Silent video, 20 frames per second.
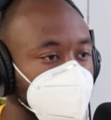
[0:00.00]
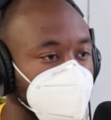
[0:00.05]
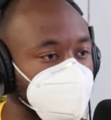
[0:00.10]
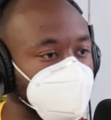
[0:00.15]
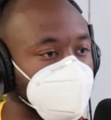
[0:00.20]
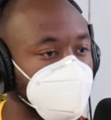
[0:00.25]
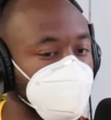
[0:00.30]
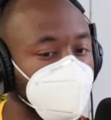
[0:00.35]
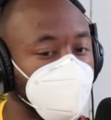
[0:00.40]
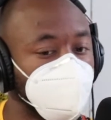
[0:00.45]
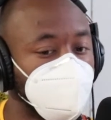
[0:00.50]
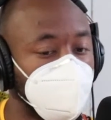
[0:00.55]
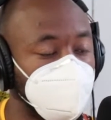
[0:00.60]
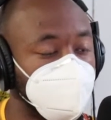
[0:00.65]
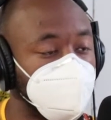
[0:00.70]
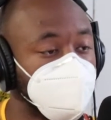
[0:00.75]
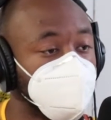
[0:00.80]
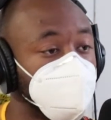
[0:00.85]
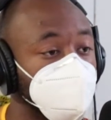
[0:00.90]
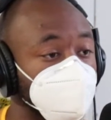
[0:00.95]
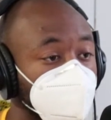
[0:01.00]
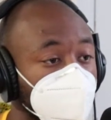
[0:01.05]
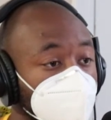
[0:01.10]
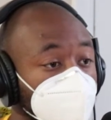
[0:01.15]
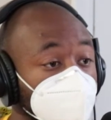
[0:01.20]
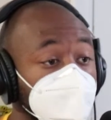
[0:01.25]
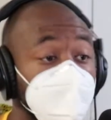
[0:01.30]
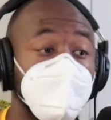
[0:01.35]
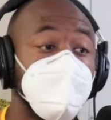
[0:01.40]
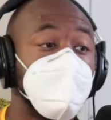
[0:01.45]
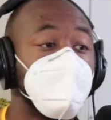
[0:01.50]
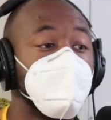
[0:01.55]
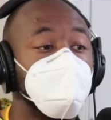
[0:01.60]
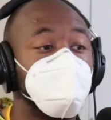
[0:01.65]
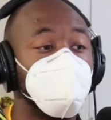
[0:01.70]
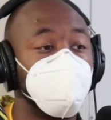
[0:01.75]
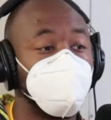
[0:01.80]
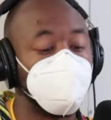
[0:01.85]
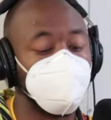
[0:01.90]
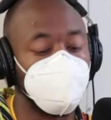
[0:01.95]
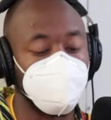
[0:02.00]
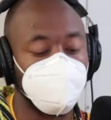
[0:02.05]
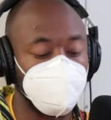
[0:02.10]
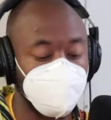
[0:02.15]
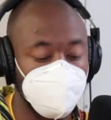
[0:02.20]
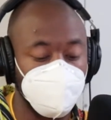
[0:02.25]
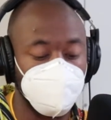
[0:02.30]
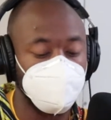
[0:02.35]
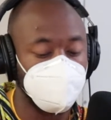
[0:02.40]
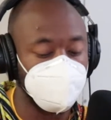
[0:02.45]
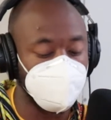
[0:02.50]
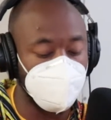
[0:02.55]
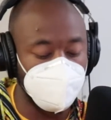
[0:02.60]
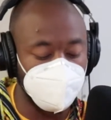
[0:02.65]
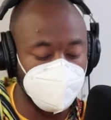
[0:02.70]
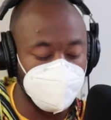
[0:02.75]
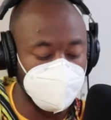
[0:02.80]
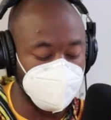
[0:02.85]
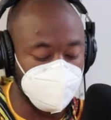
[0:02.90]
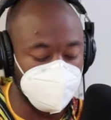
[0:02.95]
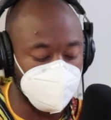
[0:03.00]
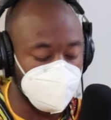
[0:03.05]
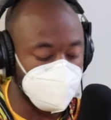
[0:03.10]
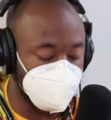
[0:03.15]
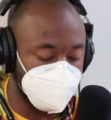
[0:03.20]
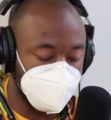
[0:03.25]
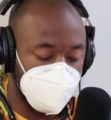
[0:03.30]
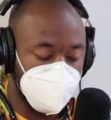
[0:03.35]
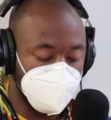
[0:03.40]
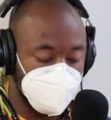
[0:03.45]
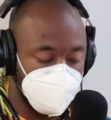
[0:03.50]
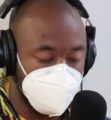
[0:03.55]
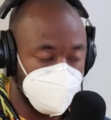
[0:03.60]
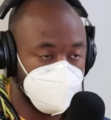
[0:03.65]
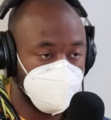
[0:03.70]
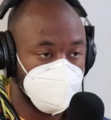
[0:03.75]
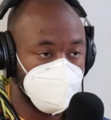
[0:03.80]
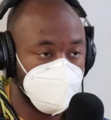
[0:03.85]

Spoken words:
out and say, "Yo, like, this is wrong." But again, like, let's take